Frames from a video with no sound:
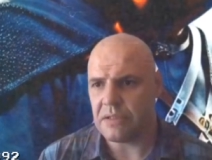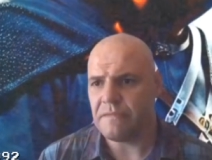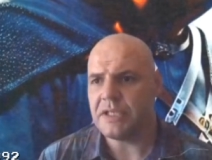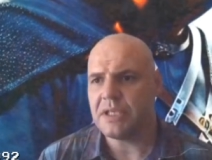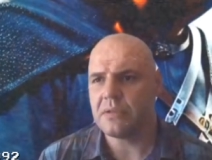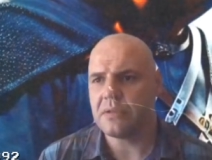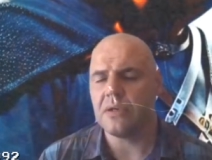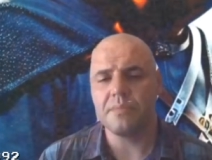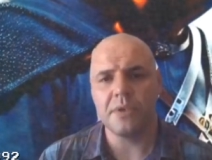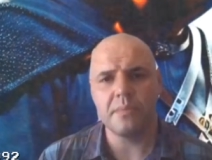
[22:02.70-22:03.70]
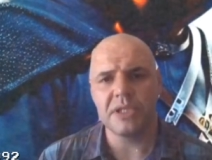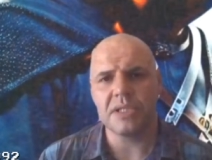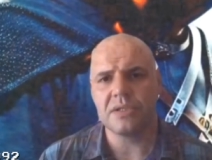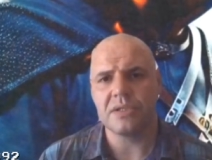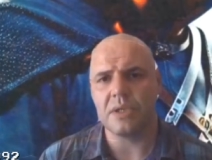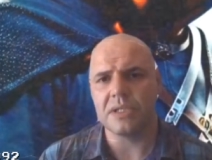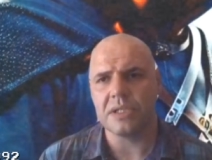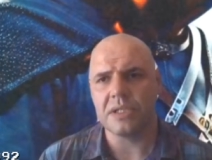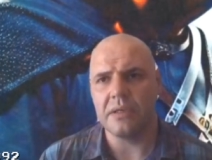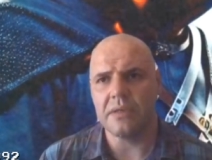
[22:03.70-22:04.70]
something that God promises to
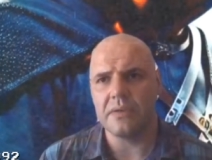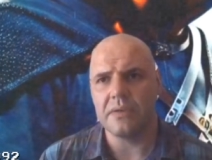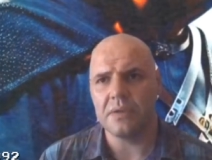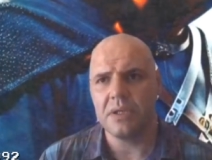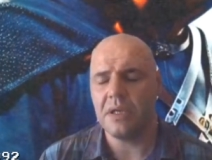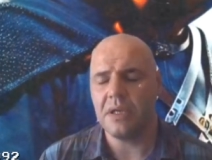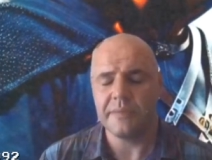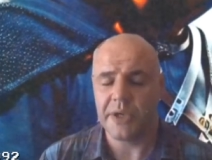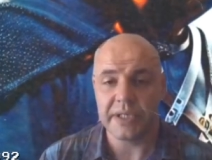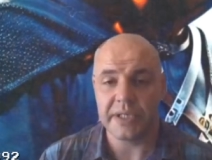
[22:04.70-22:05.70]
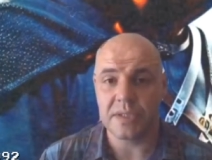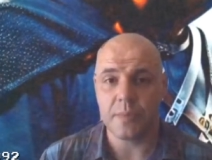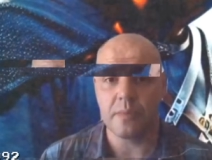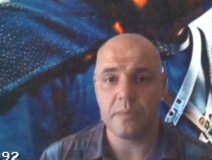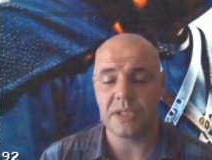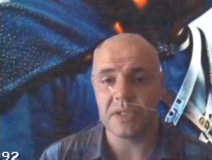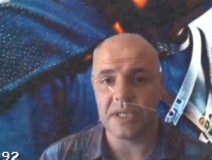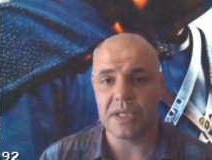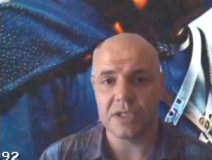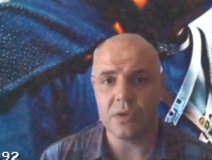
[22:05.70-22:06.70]
us, and He never breaks His
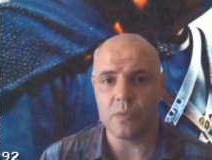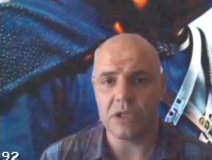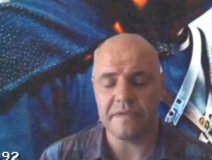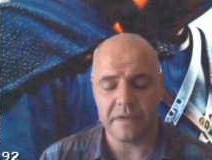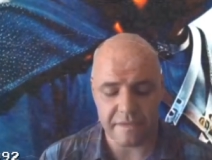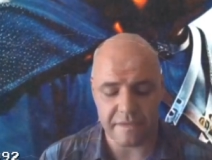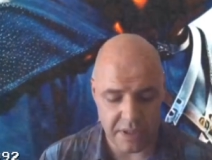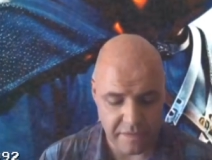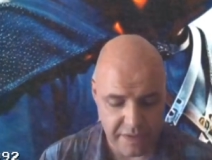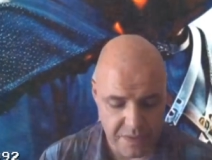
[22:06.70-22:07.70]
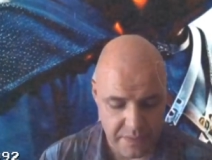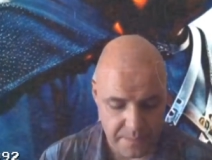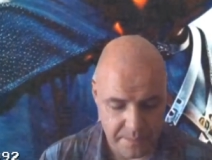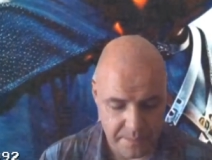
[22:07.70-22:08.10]
promises. That's the wonderful thing of it.